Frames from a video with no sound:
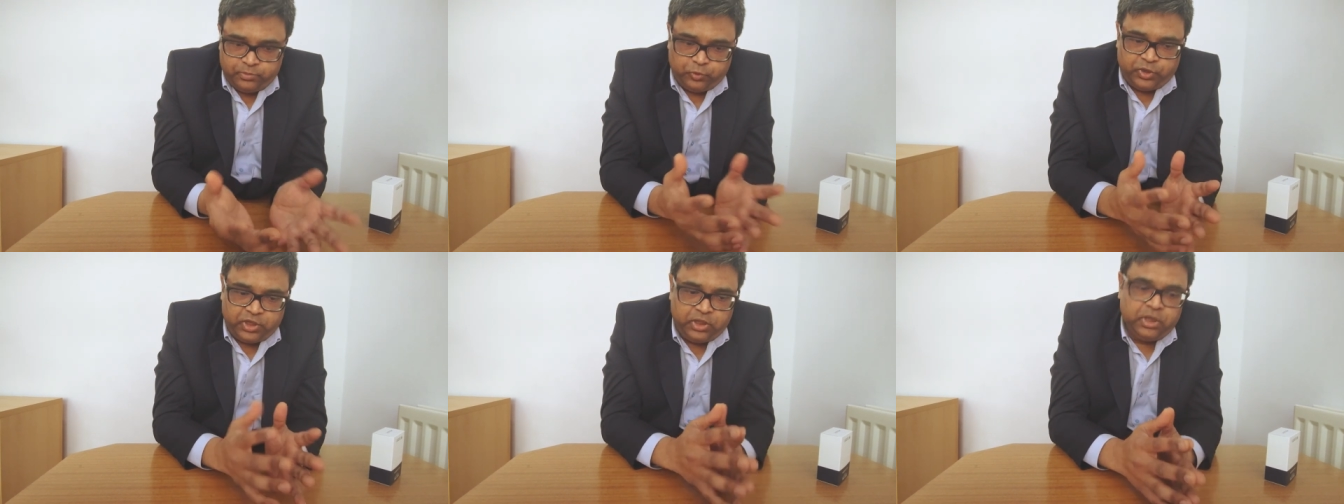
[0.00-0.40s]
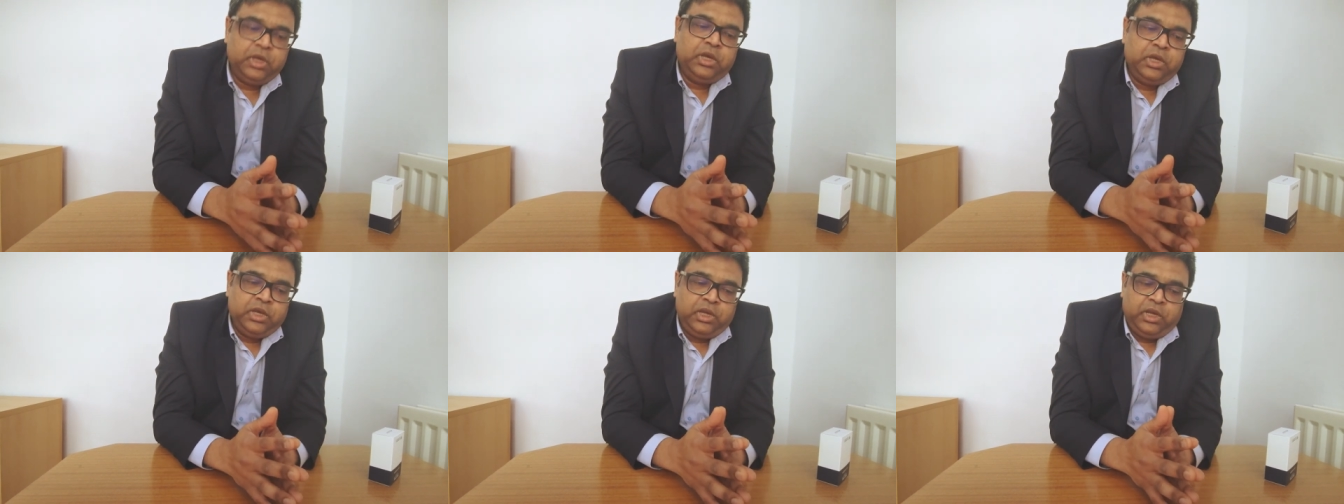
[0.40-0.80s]
Okay,
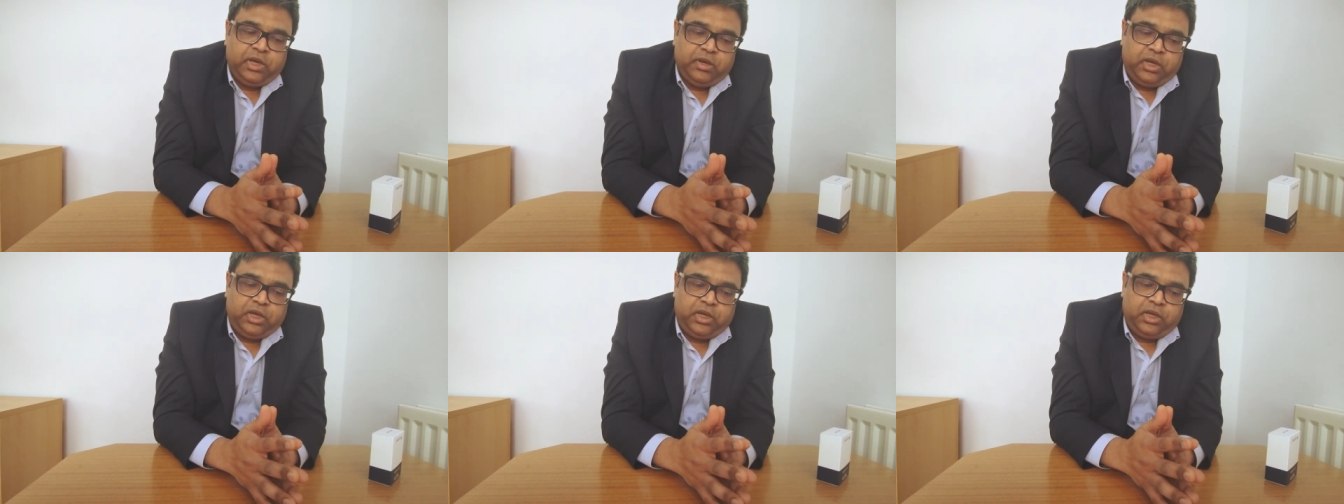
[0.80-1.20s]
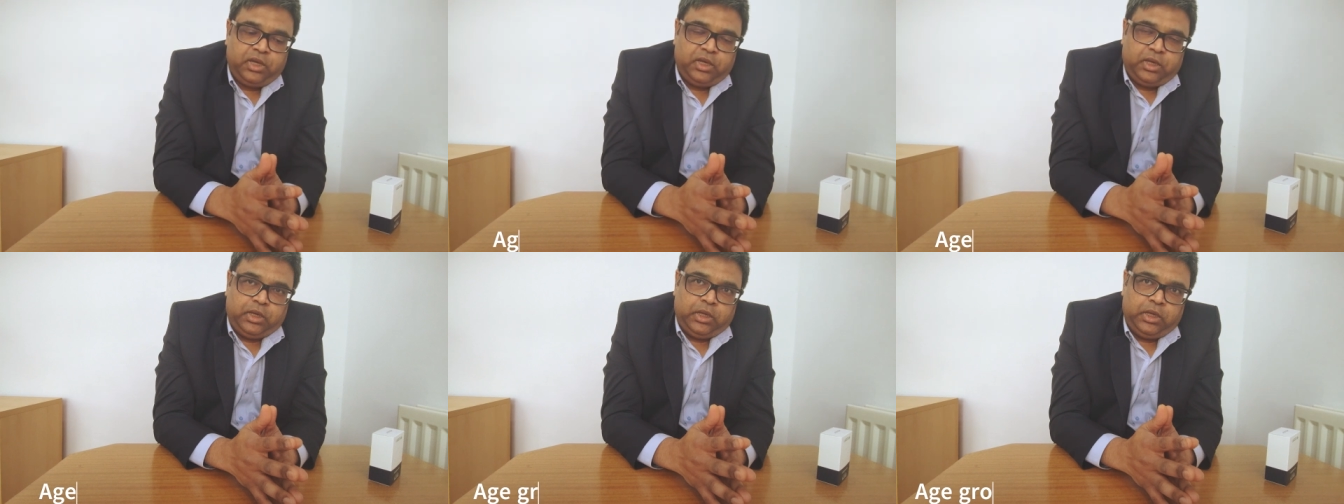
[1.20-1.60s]

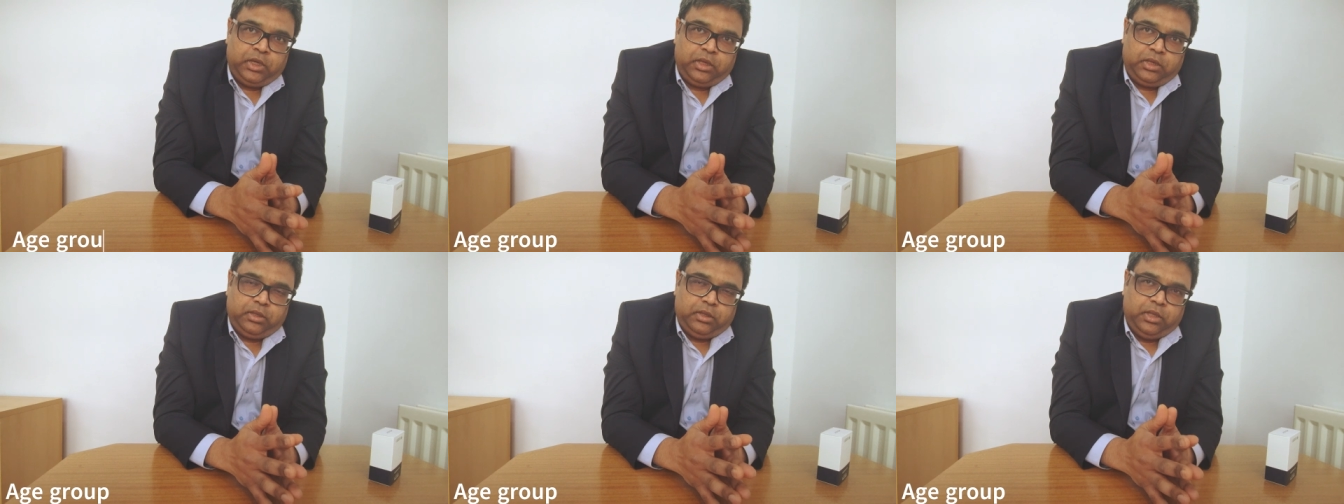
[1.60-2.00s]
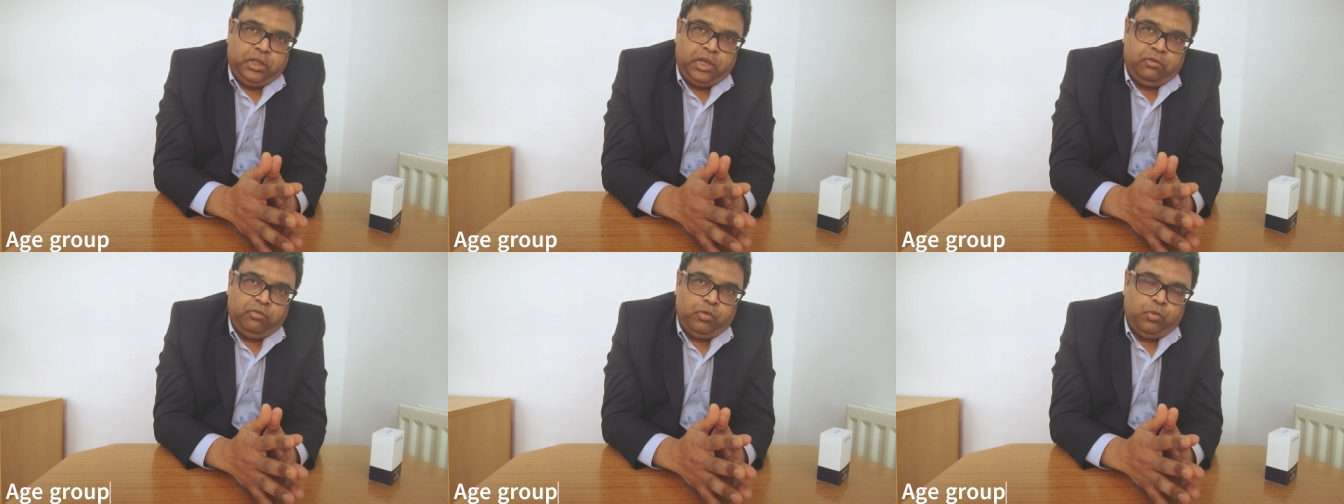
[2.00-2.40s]
uh,
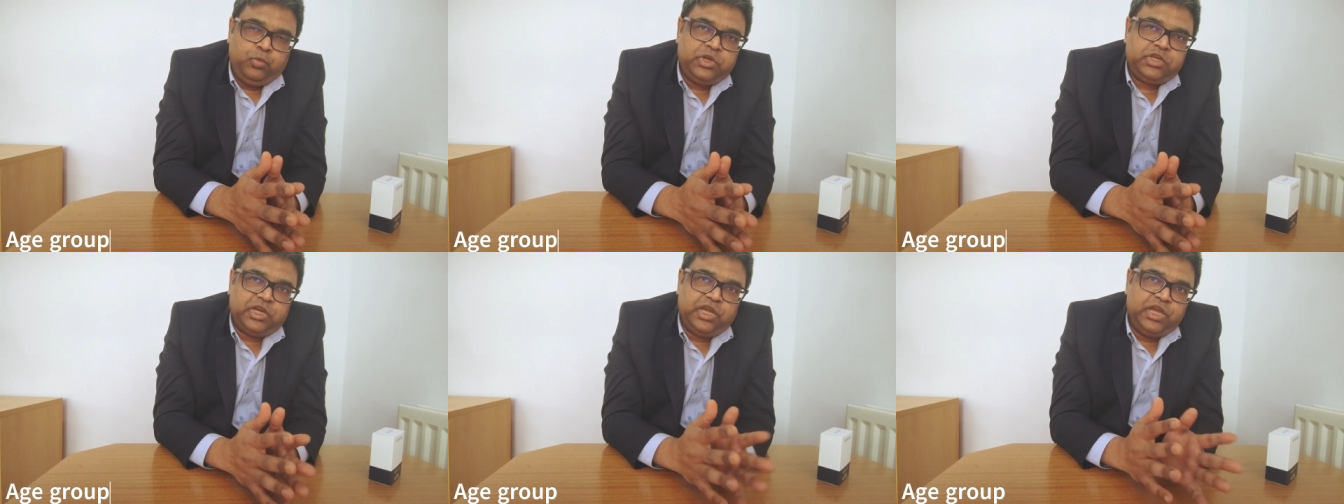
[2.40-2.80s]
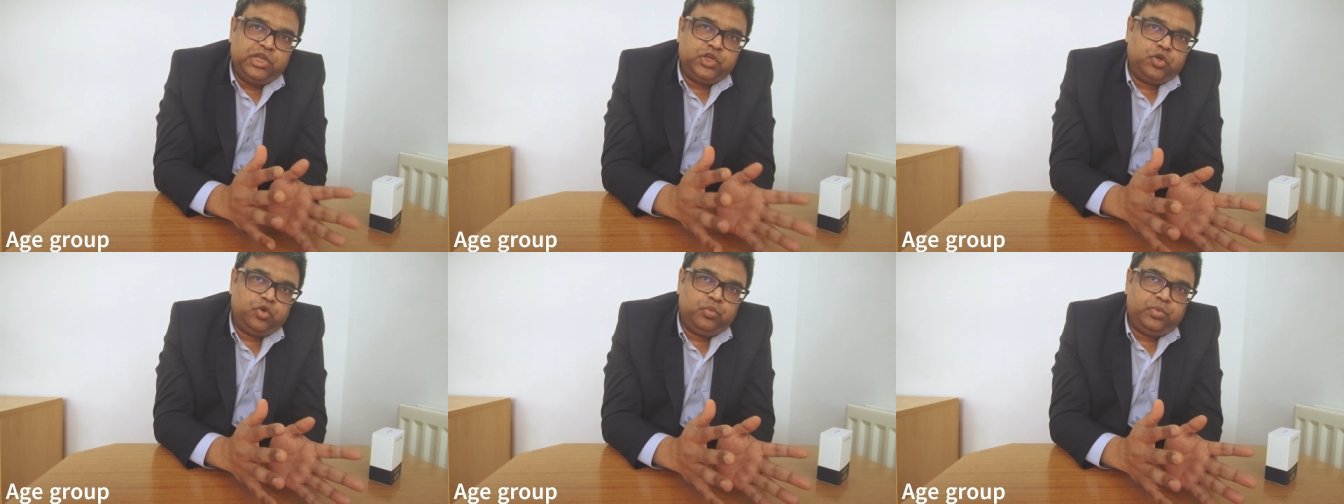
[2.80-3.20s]
now which
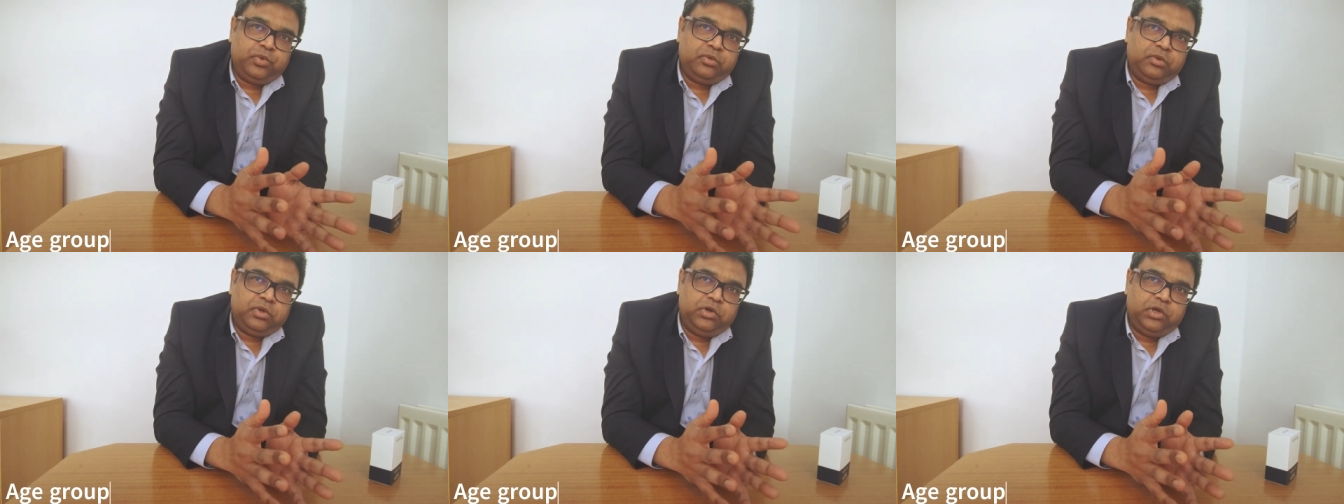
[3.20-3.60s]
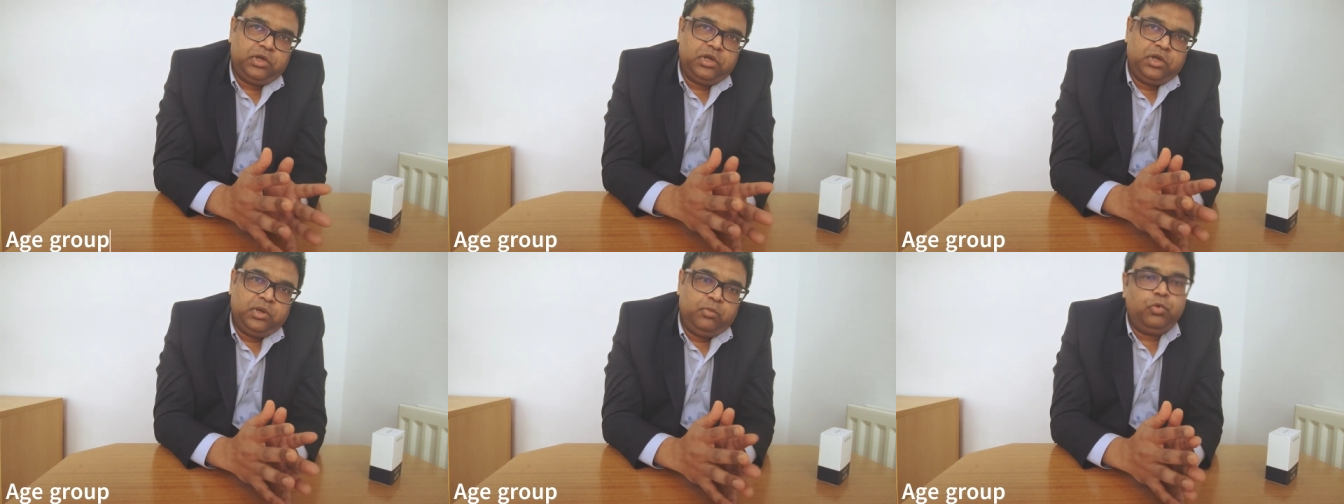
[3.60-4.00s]
age group
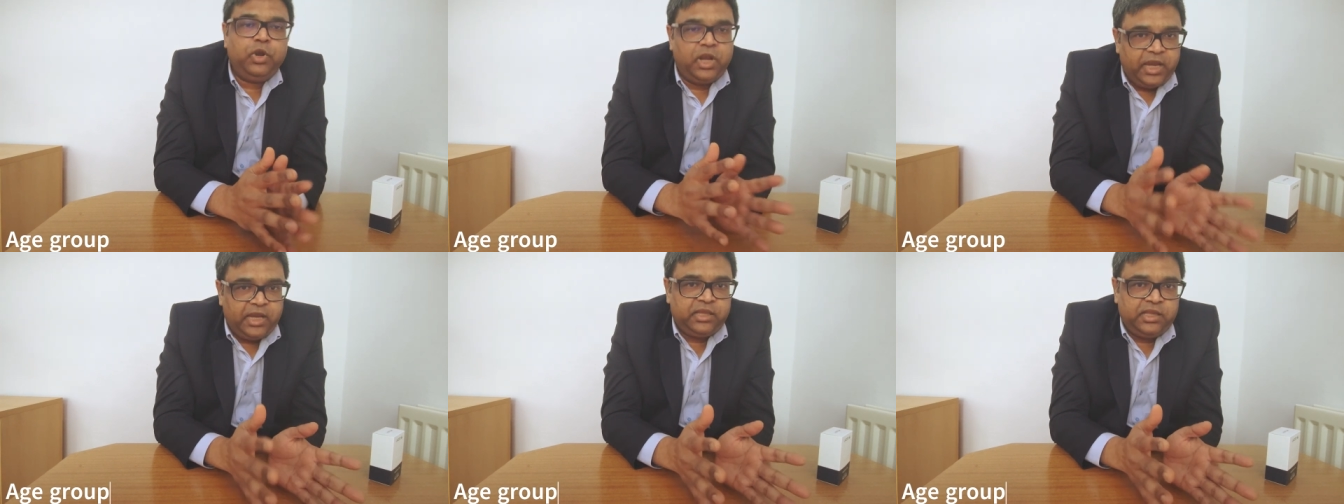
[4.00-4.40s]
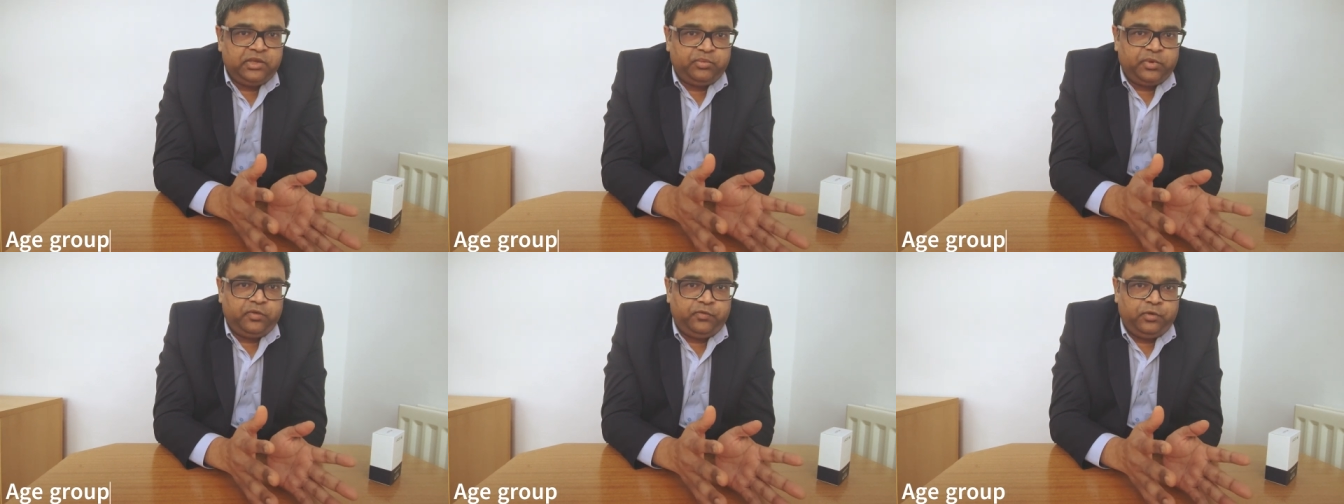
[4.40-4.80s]
will like
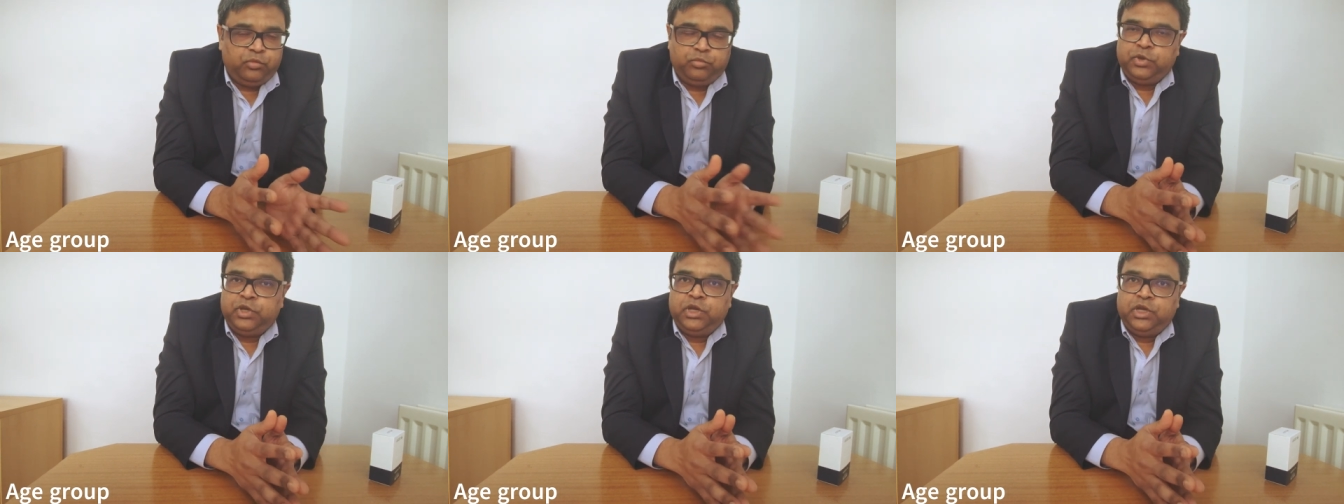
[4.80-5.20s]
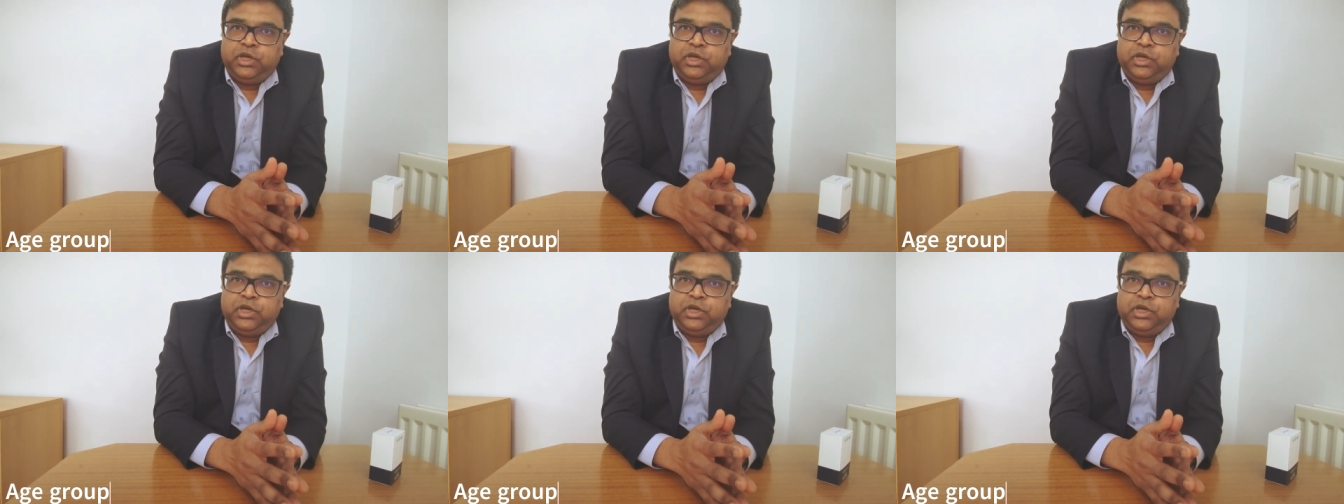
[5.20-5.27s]
this perfume?